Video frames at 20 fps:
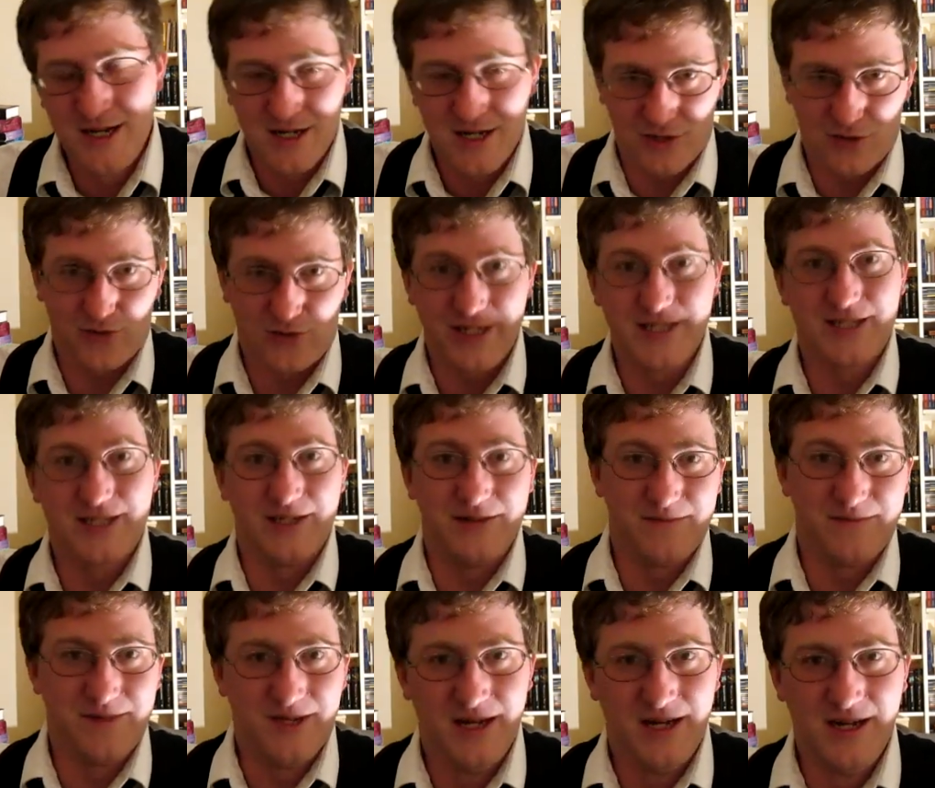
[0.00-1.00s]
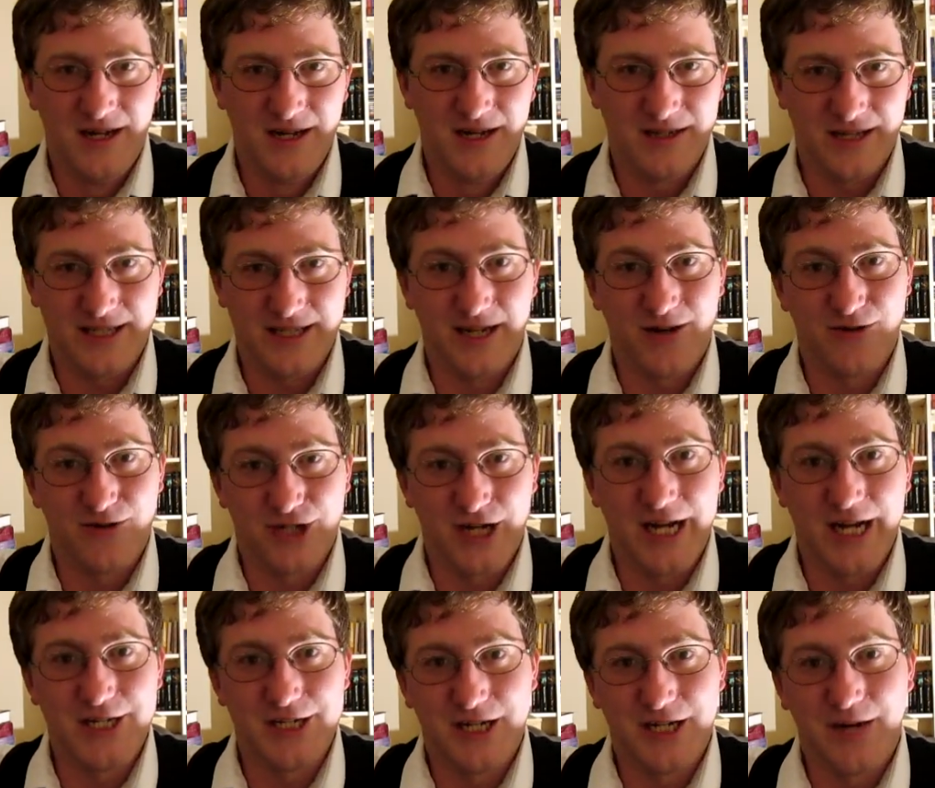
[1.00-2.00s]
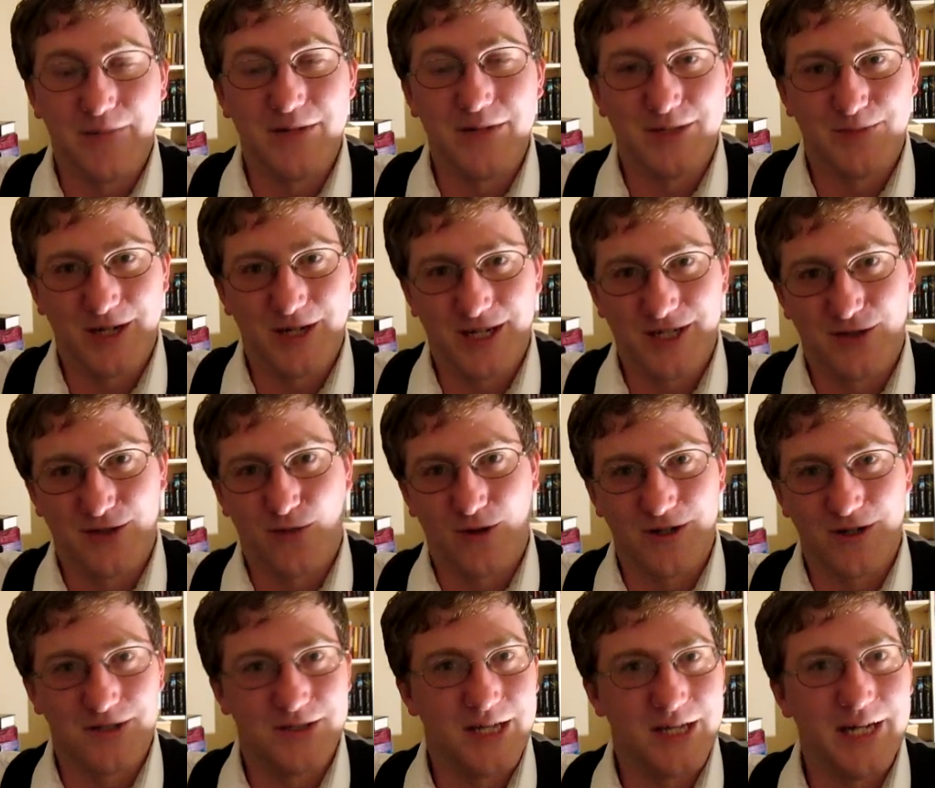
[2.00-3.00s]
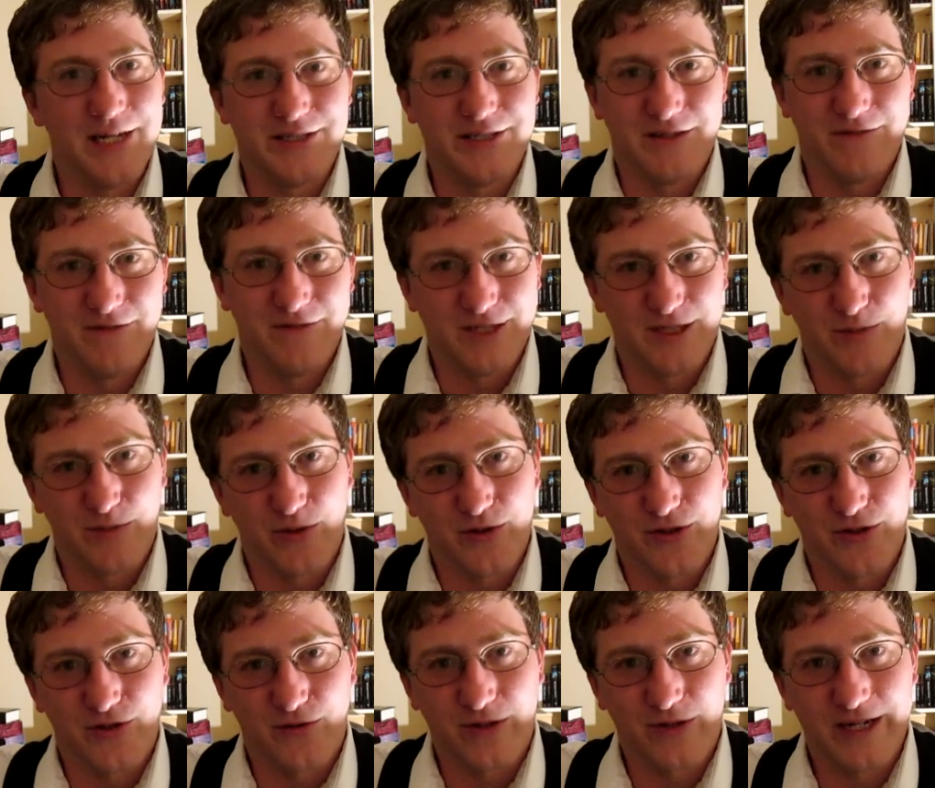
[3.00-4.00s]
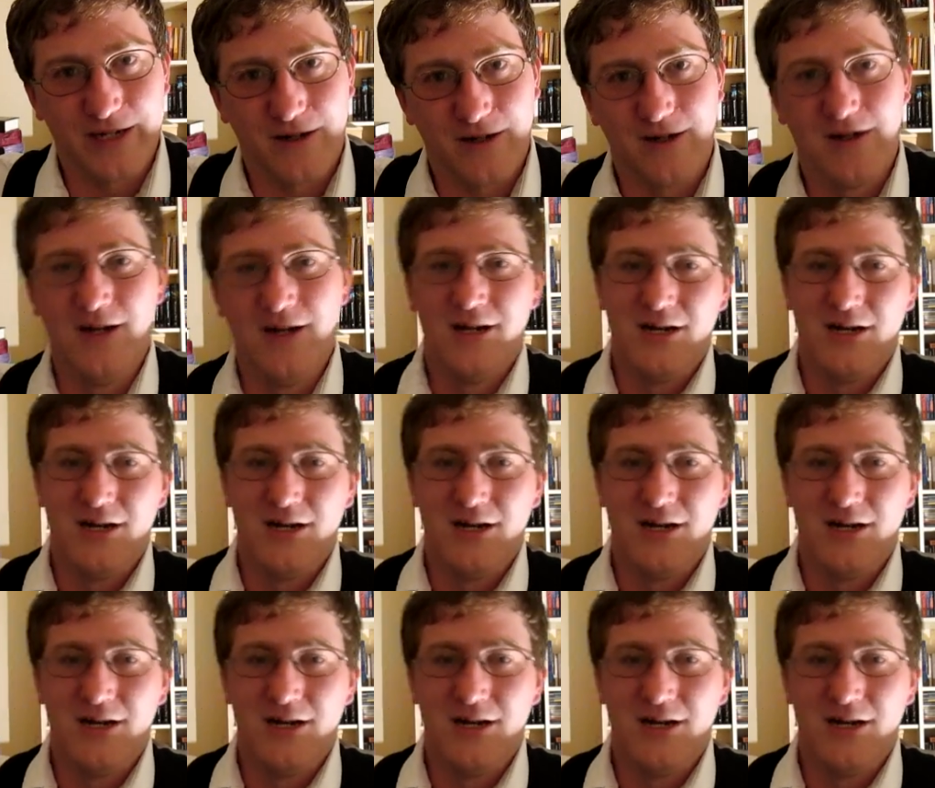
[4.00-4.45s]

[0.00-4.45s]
The reason that they don't change it up is because the word said is invisible to the reader.